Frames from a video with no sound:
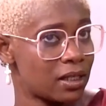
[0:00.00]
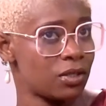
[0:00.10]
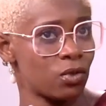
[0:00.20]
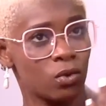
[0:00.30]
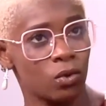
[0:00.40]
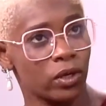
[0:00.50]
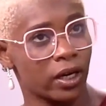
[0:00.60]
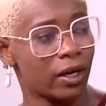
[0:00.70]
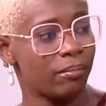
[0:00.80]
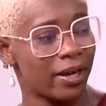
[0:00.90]
There's a school
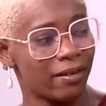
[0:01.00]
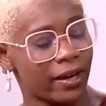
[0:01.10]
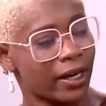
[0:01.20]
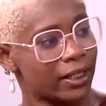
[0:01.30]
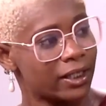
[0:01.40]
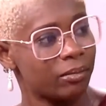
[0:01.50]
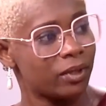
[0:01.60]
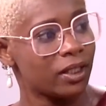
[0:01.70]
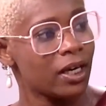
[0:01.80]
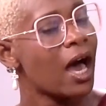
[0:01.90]
here, Mefa
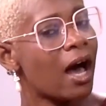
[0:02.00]
Academy.